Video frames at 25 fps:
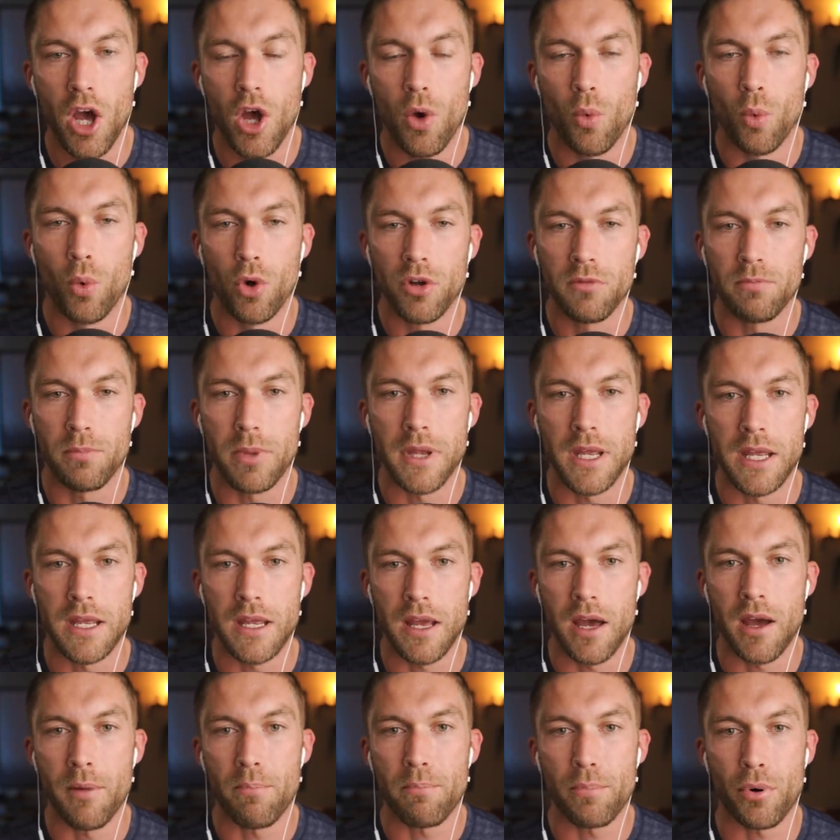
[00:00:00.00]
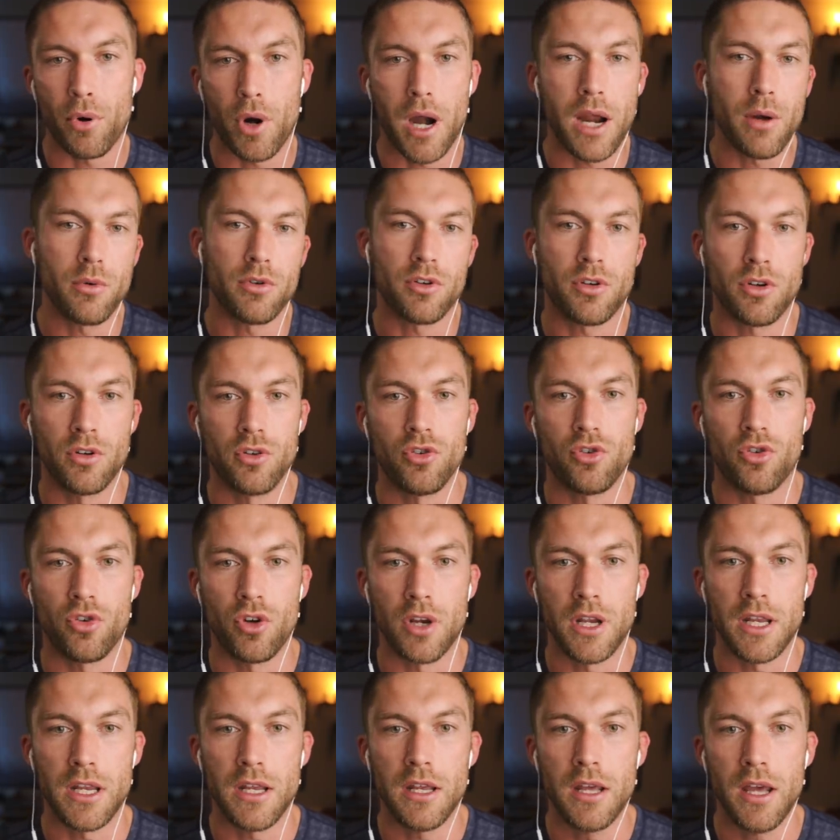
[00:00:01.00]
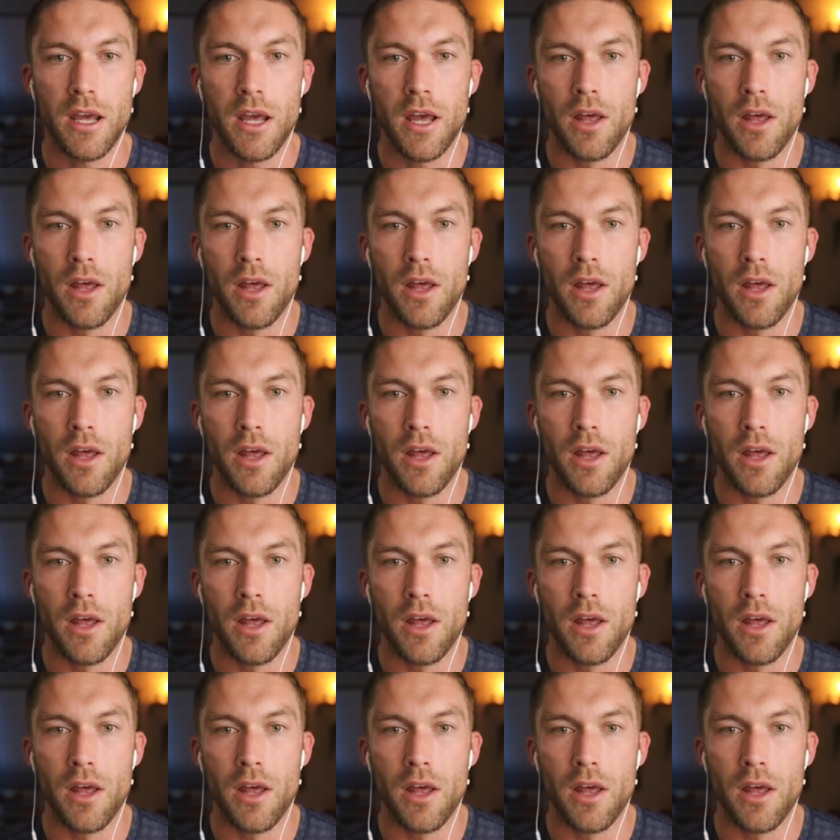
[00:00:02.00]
would be a proud country